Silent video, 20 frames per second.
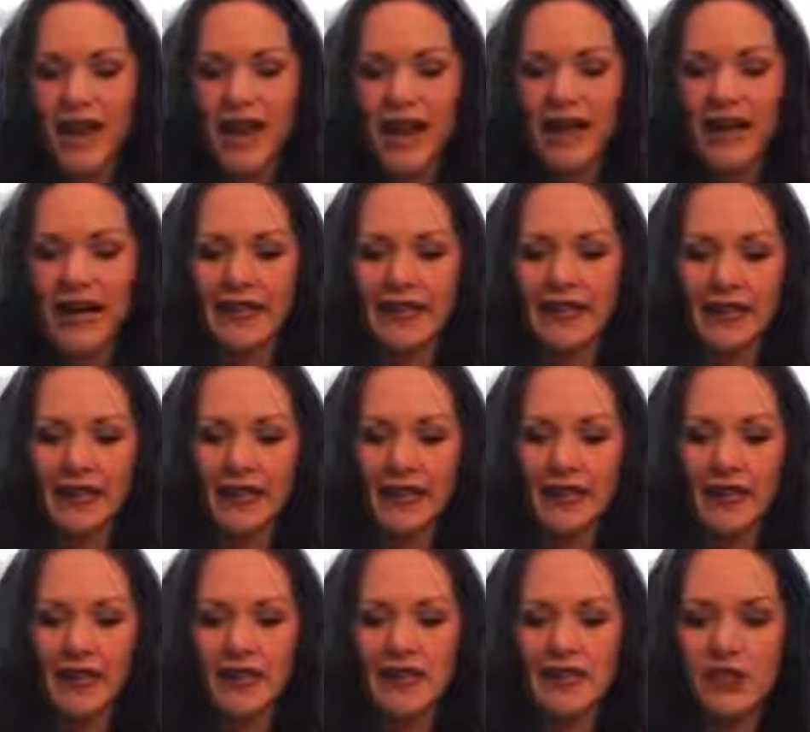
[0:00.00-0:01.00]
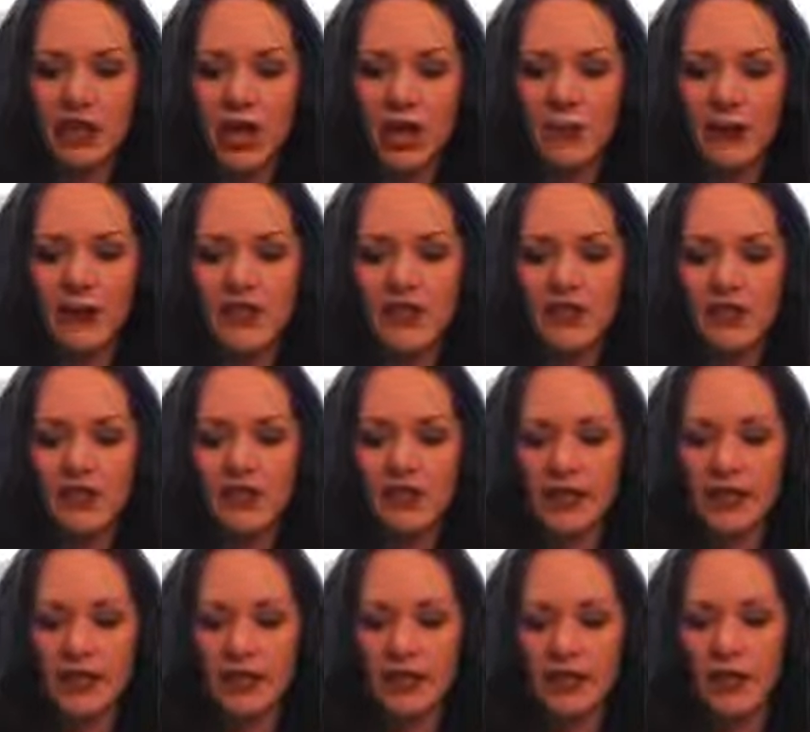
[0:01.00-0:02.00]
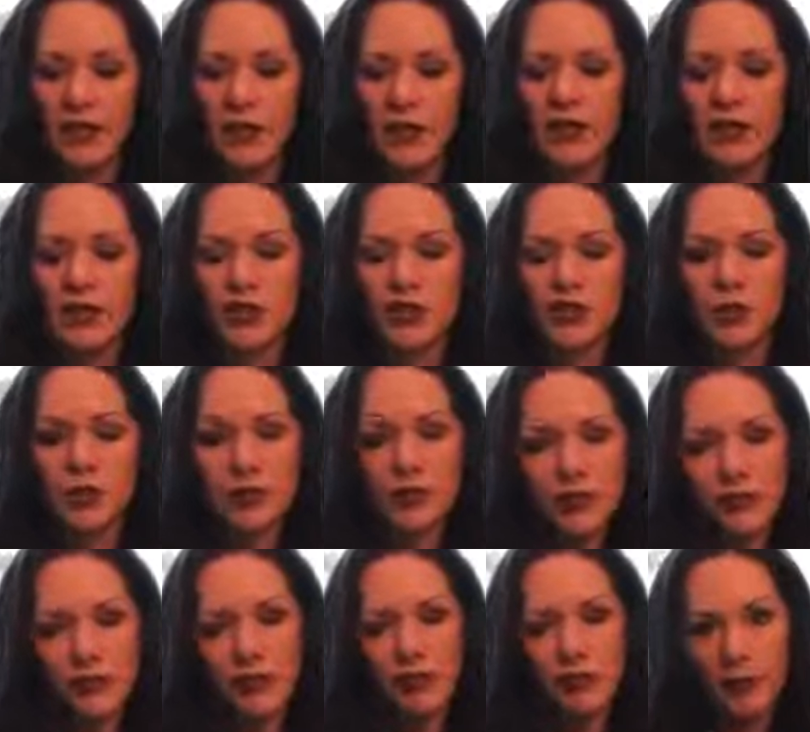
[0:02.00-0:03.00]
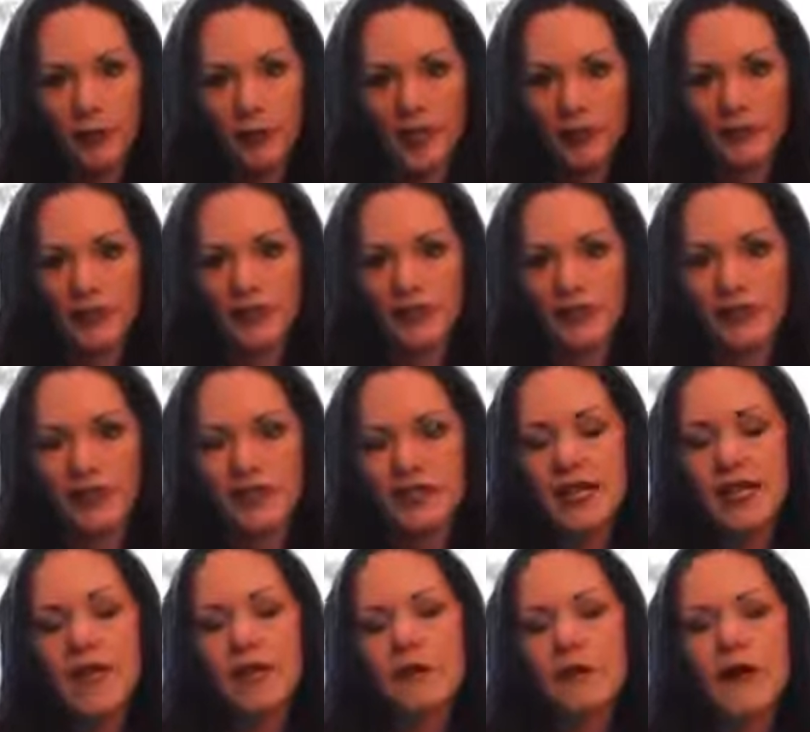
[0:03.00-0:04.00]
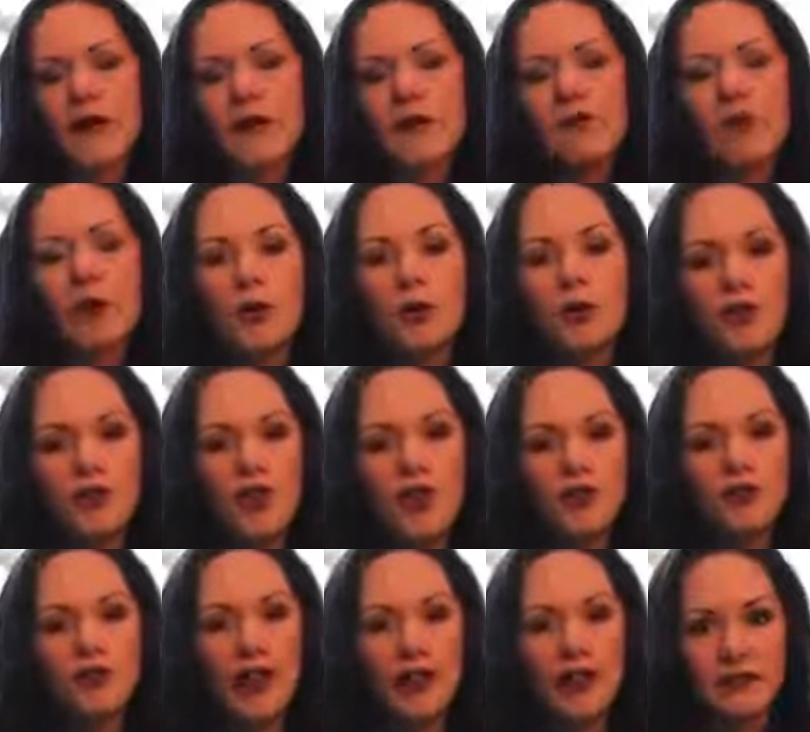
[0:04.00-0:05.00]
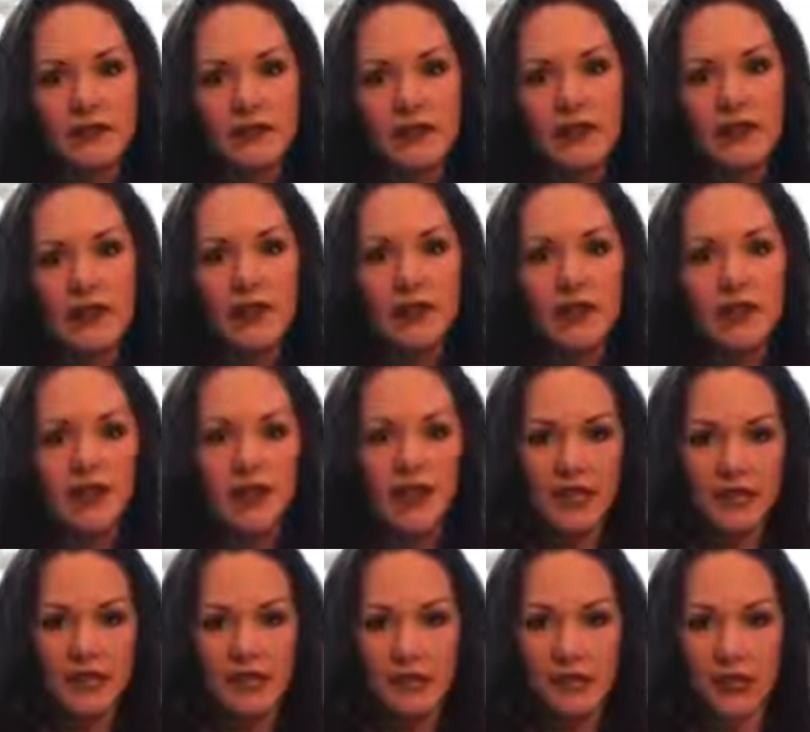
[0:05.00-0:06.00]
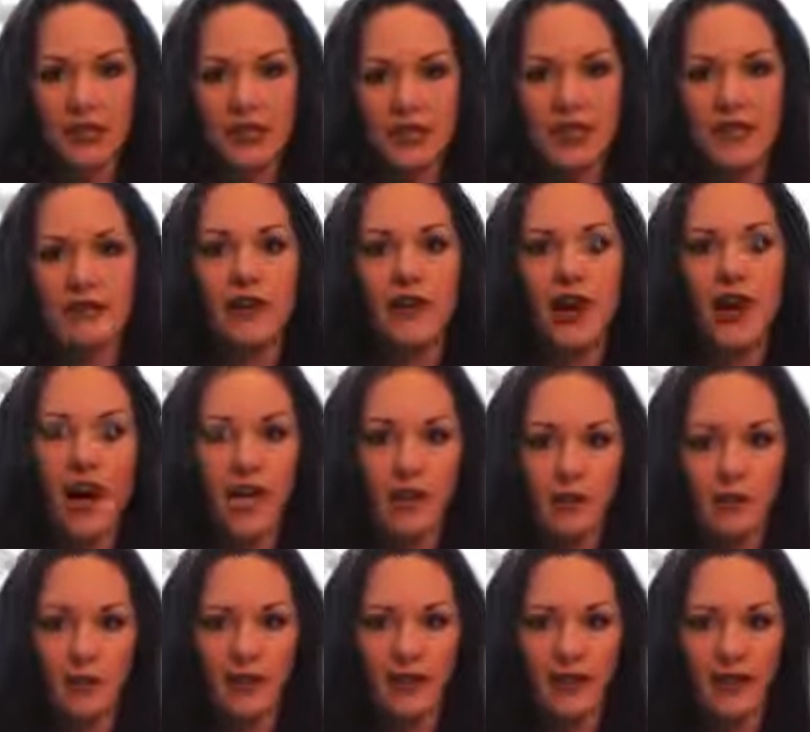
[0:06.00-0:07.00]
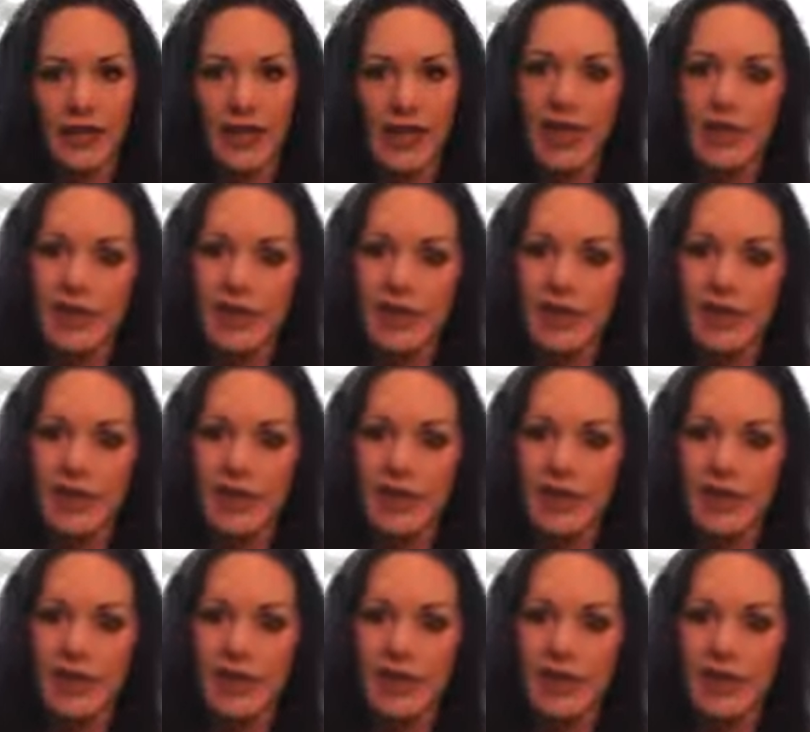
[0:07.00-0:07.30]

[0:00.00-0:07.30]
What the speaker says: And these are basically illustrating two different patients that both have LDL cholesterols of 100.